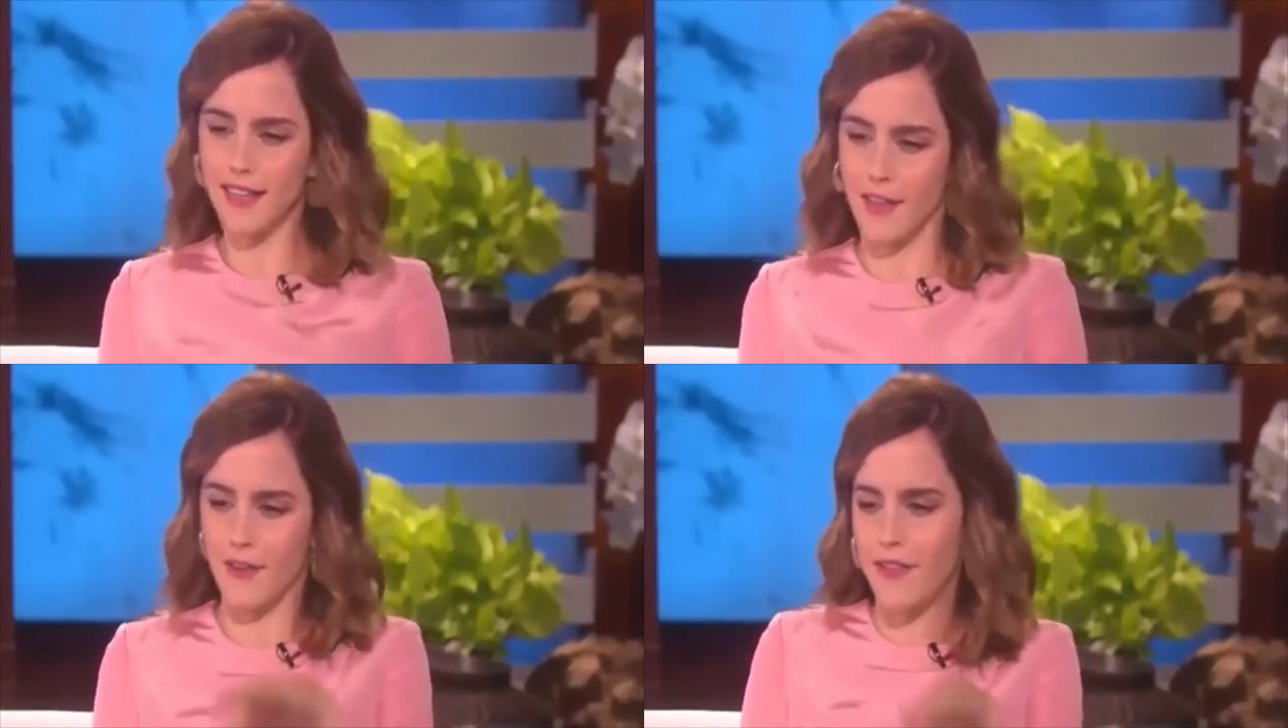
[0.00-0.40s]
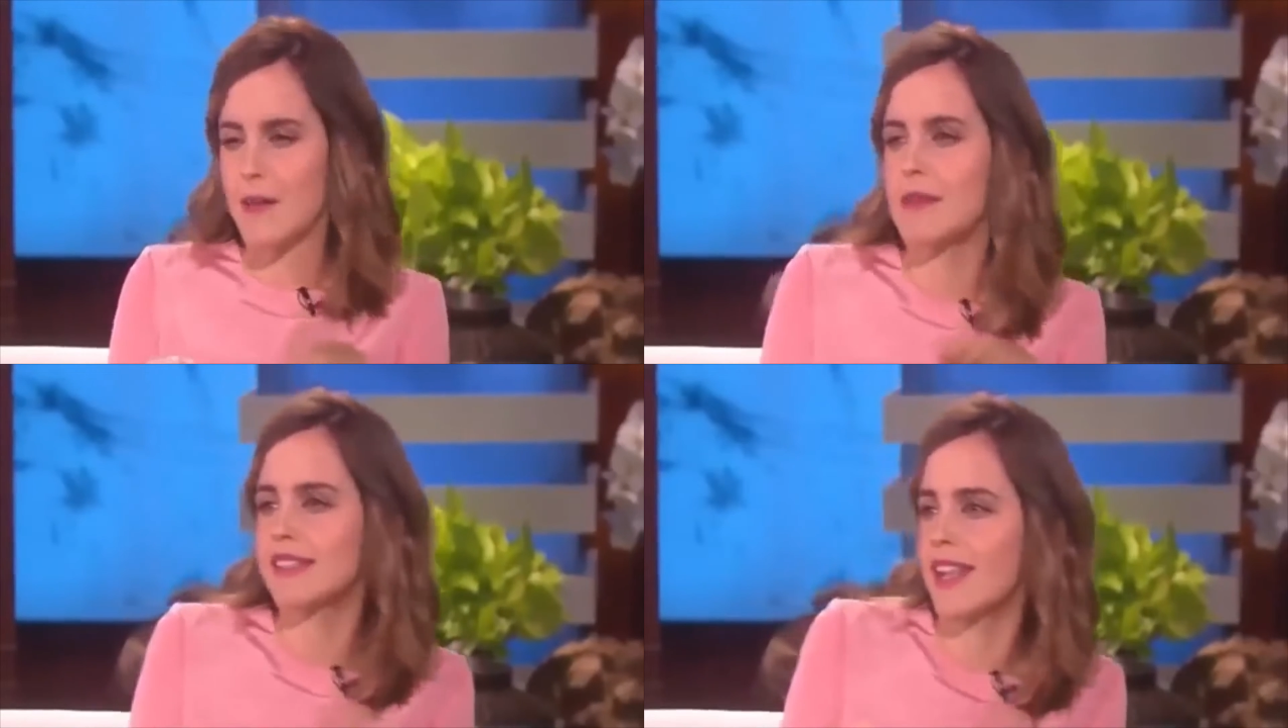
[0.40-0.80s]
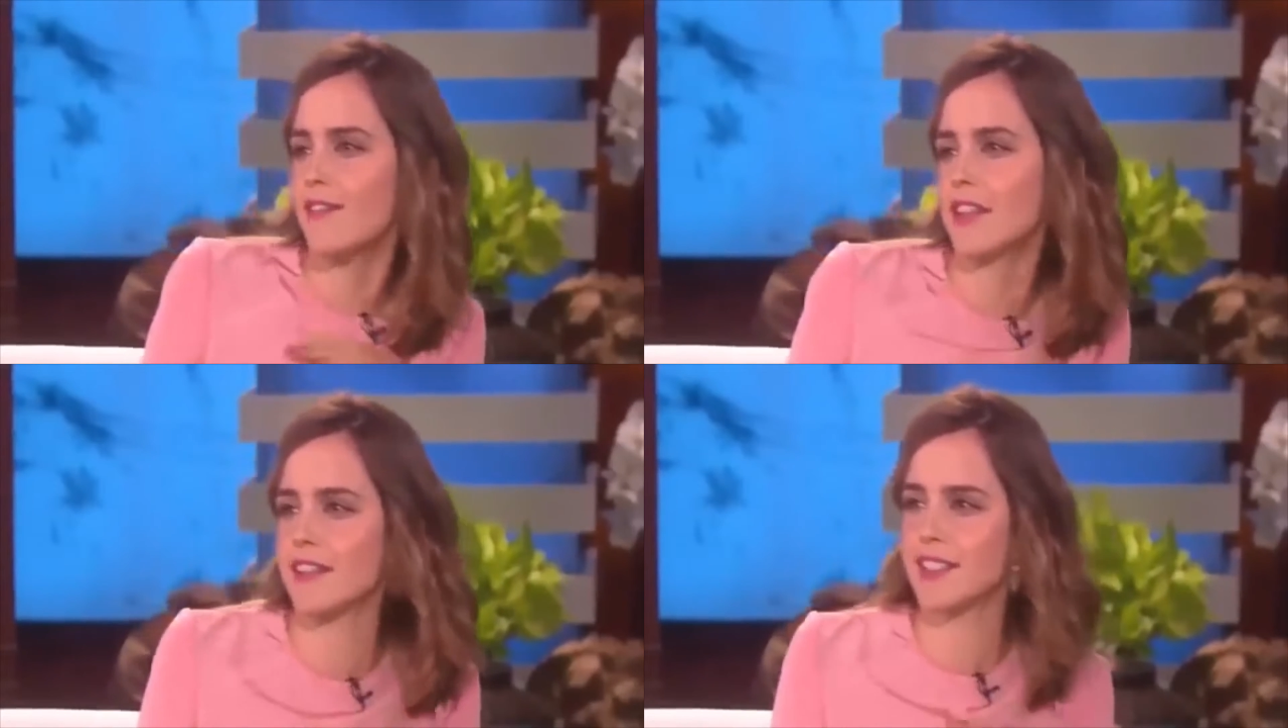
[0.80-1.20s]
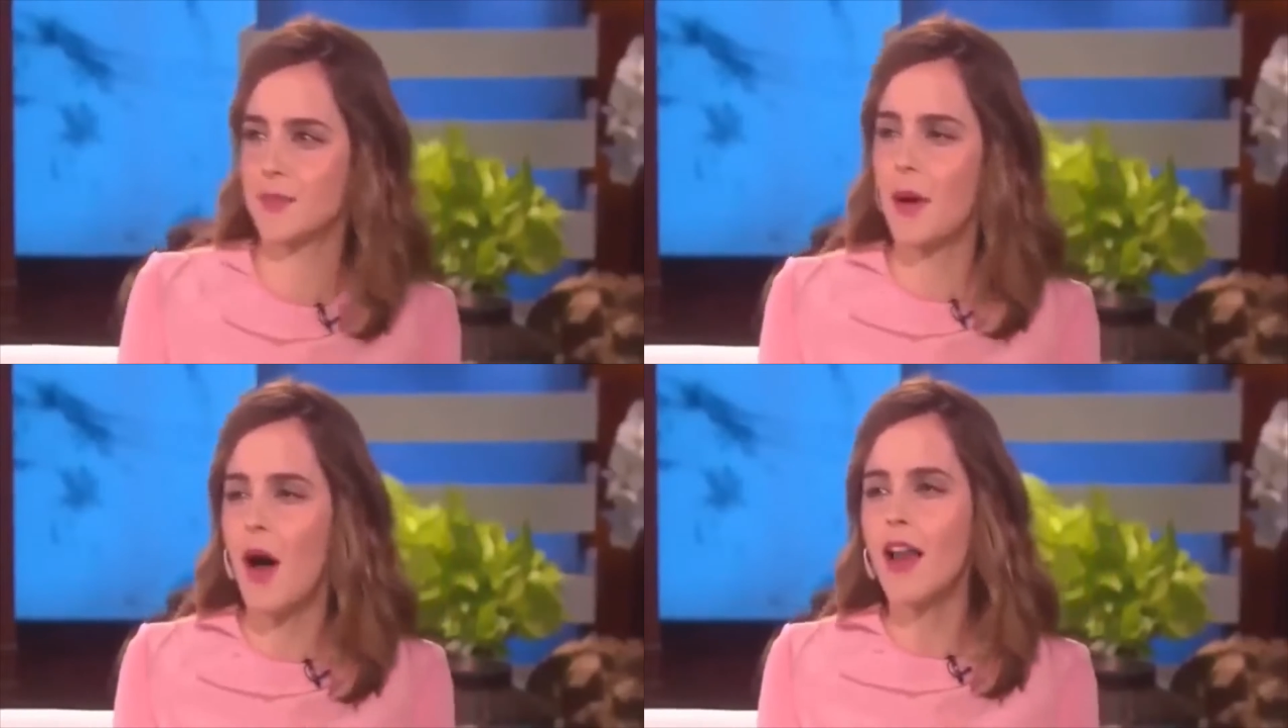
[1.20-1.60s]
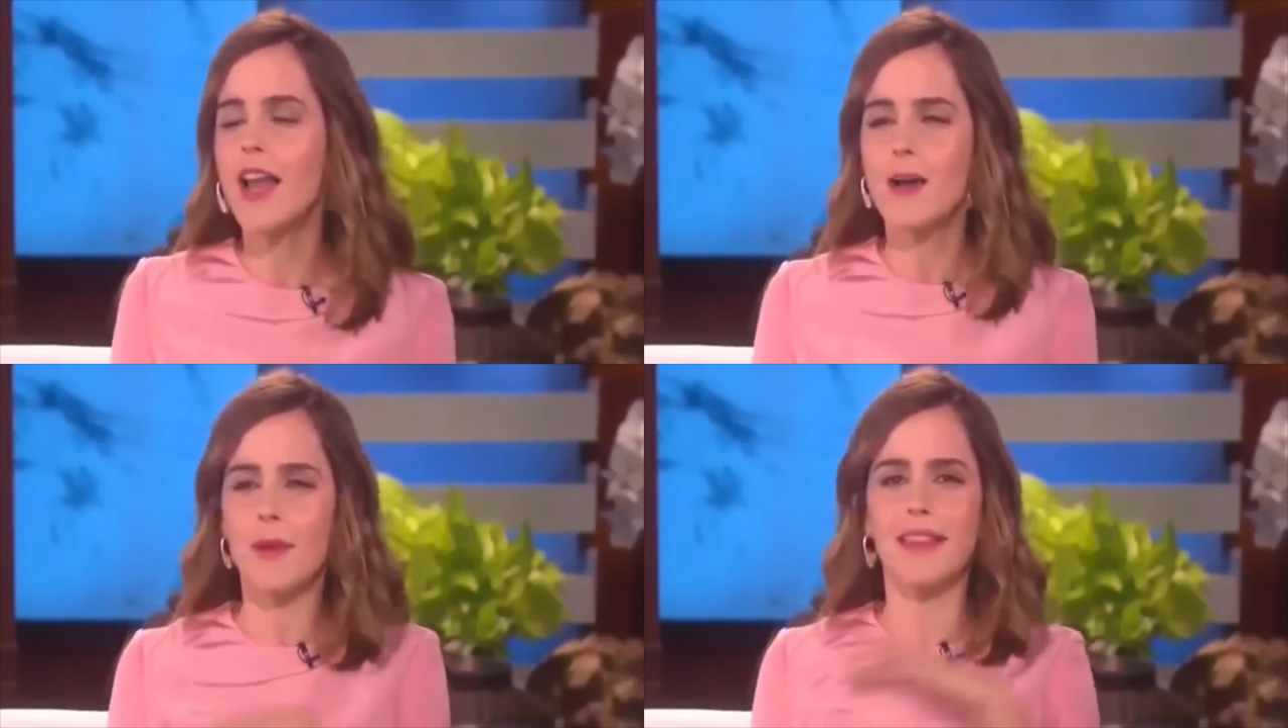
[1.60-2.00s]
you know, find myself a little spot.
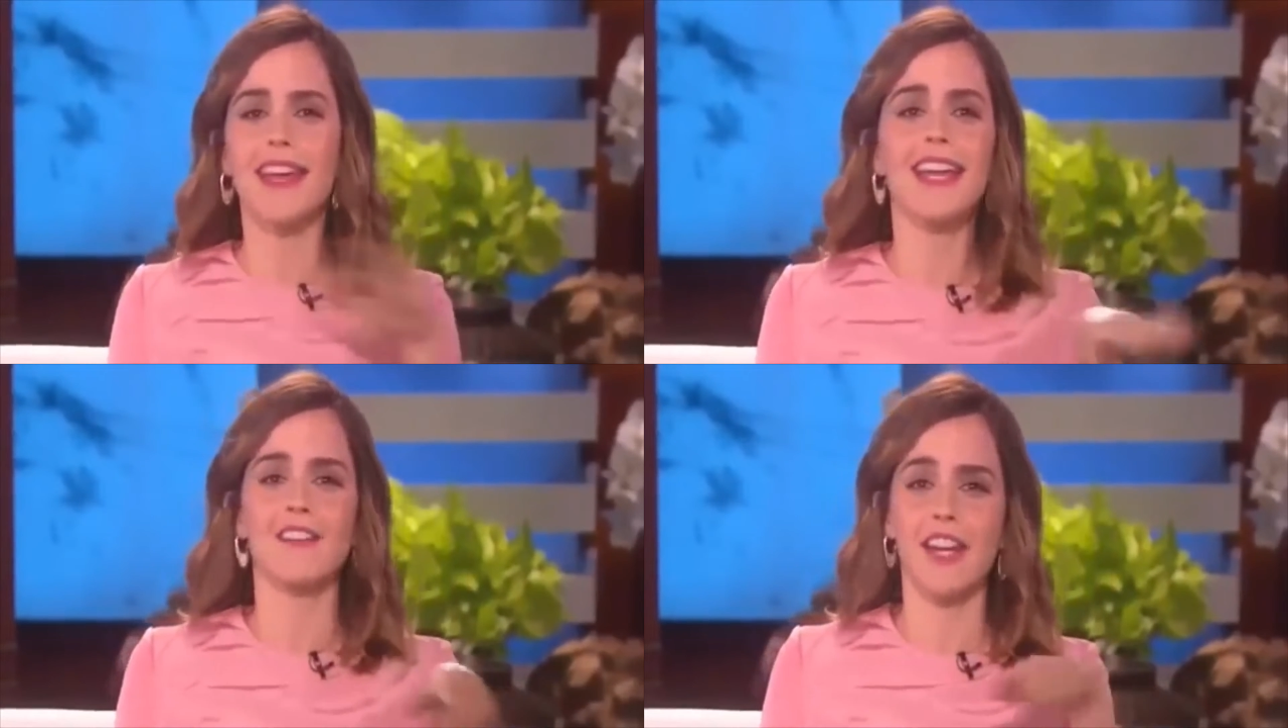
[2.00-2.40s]
By the end of